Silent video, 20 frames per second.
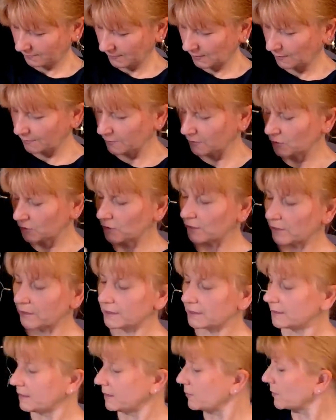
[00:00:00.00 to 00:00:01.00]
I'm trying
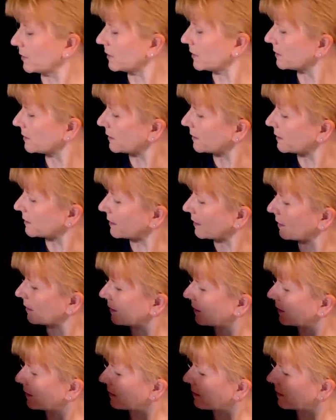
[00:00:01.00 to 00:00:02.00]
to see where it says that
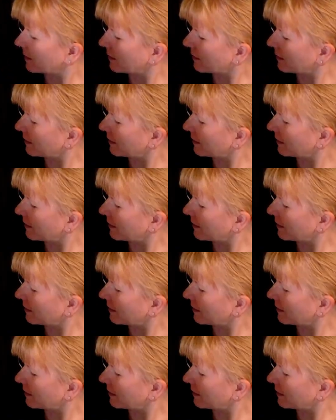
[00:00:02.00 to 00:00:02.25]
on here.